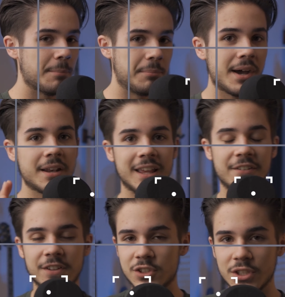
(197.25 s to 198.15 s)
But
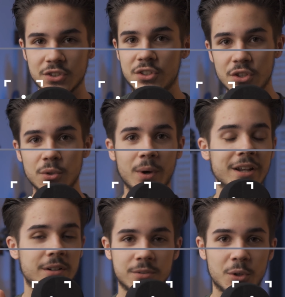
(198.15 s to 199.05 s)
if it's just you
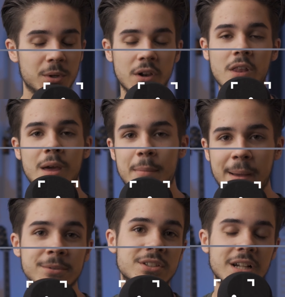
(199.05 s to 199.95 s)
and you're doing an online
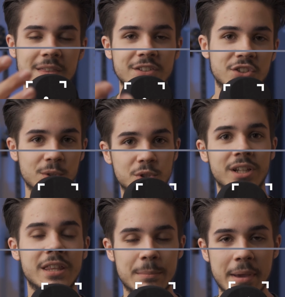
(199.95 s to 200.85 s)
Bible study, this is
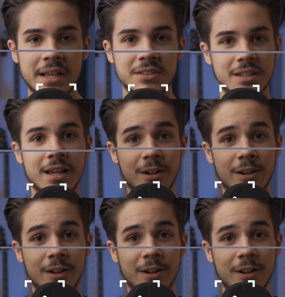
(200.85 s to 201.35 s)
usually the best.